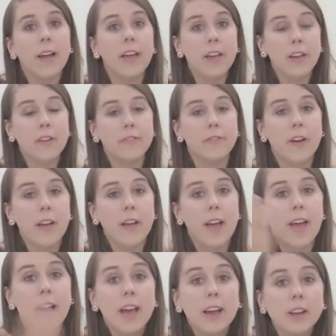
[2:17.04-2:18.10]
if
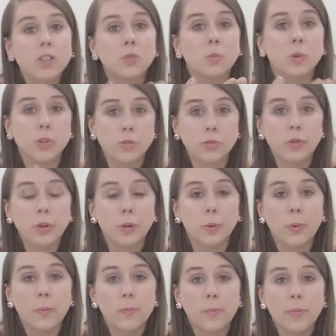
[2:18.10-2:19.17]
X were
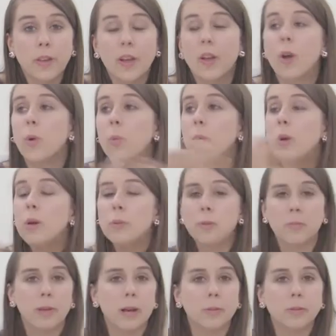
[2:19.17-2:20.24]
true, we
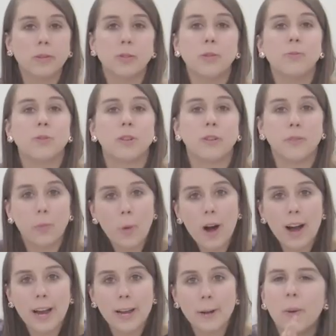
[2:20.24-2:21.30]
would be able to observe
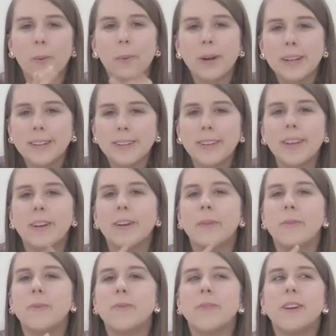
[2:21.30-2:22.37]
Y. Well,
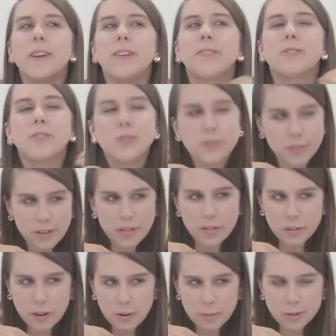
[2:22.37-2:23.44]
if string
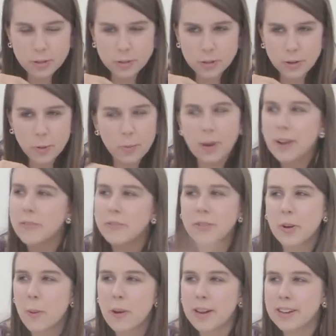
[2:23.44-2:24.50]
theory were true, we have
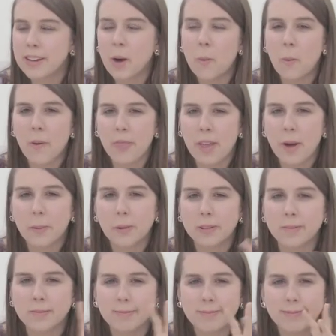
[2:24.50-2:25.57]
no idea what that
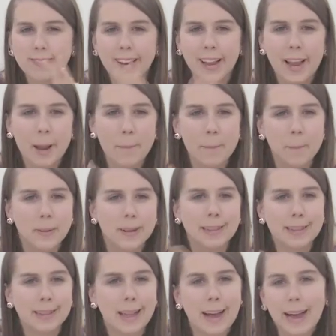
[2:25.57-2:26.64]
would
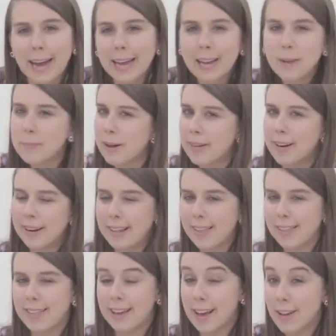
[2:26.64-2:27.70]
imply about
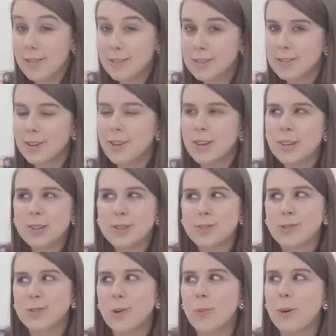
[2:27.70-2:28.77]
anything else,
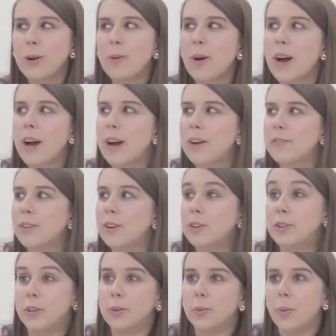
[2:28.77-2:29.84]
so we don't have a
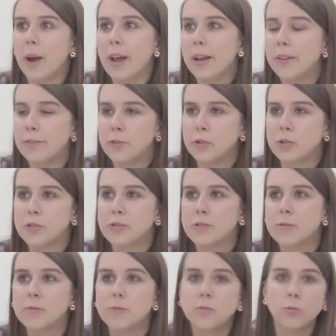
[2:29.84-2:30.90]
good way of
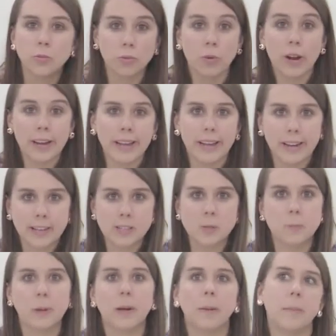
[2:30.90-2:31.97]
just running an
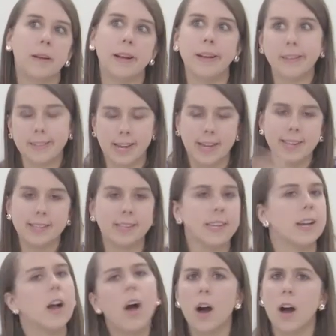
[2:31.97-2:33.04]
experiment and testing,